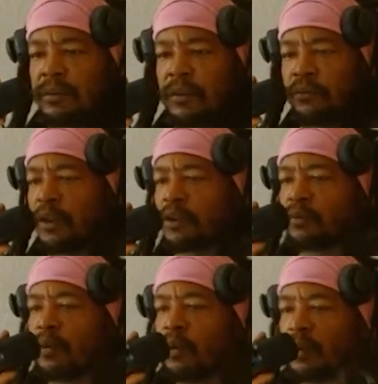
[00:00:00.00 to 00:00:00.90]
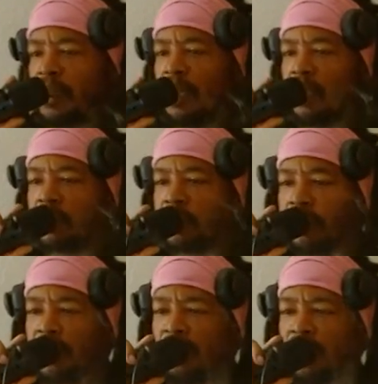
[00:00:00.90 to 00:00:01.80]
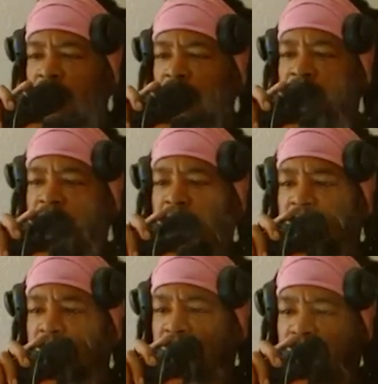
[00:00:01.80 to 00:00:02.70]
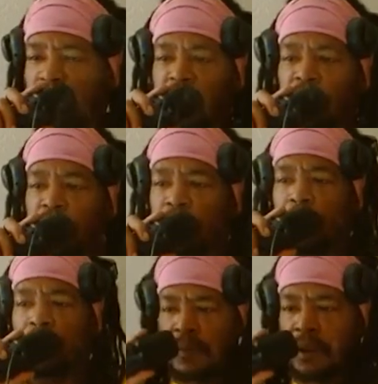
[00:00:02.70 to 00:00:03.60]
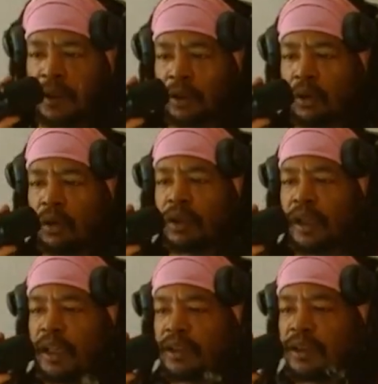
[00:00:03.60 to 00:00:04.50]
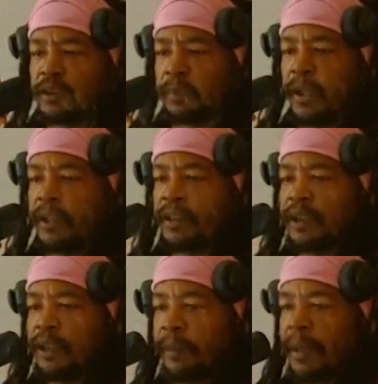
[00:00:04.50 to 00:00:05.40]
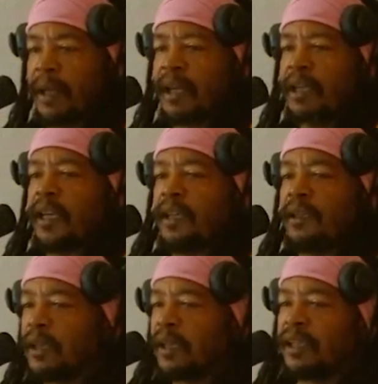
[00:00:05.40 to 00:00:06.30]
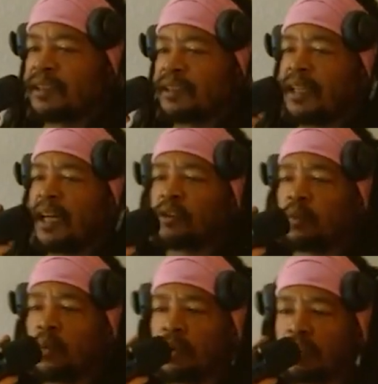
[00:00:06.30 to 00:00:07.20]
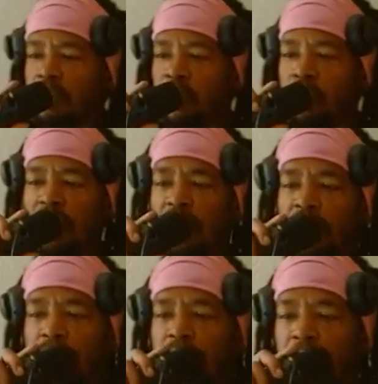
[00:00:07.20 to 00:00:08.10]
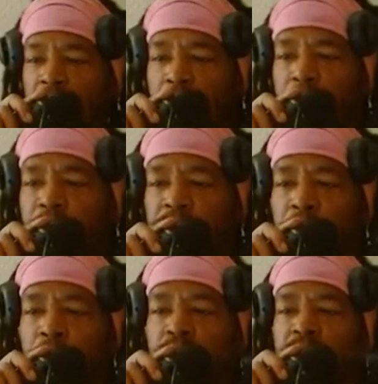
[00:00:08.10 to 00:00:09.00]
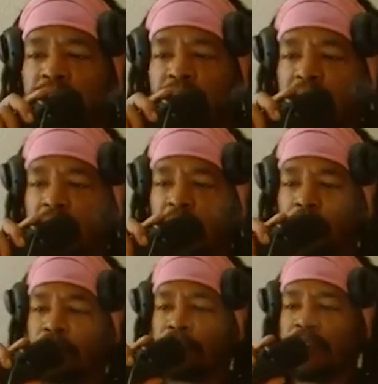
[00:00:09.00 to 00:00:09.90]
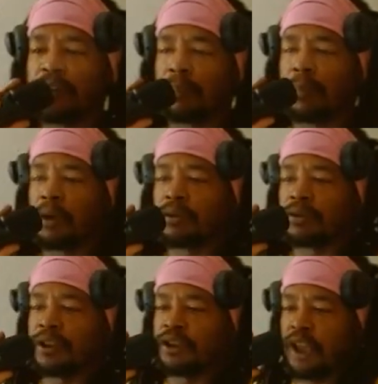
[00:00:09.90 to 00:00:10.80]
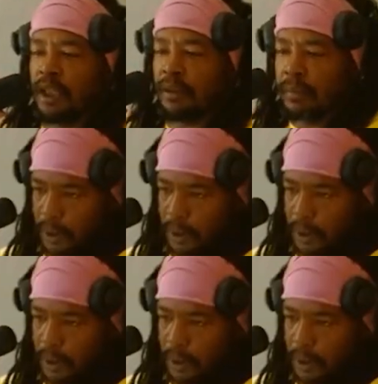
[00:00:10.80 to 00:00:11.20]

fresh rolled cannabis blunt laid flat and ready to spark. And along the edge of this planetary pancake is an ice wall so thick it puts most dedicated freezer burns to shame.